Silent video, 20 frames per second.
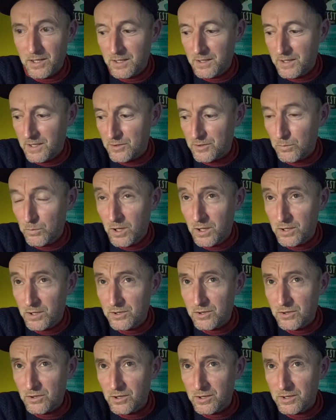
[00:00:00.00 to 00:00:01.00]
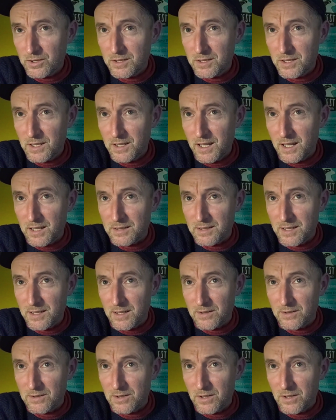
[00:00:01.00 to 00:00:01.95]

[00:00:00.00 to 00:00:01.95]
its words choices in that sense.